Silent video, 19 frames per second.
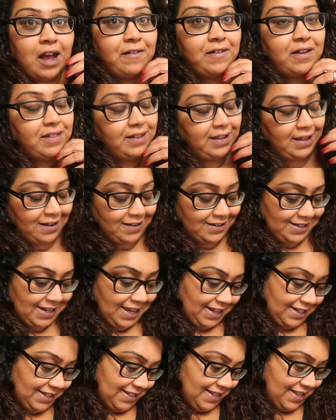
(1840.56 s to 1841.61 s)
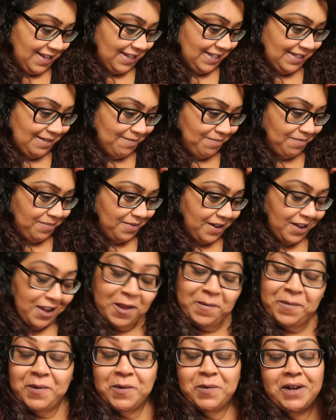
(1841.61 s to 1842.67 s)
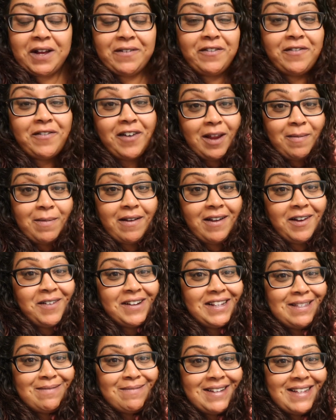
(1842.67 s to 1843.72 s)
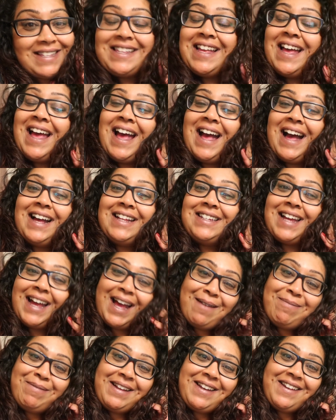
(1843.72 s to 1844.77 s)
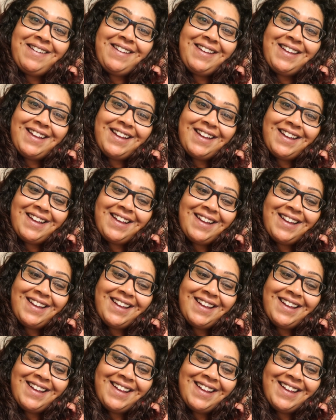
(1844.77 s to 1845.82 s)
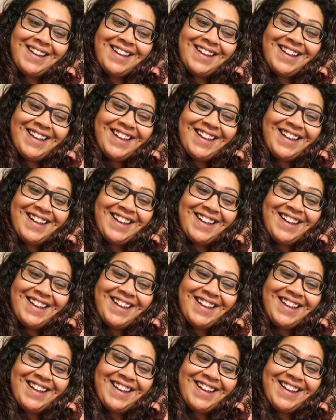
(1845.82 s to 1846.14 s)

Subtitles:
I have nothing else to add to this, but I hope you all have a very Merry Christmas and a Happy New Year.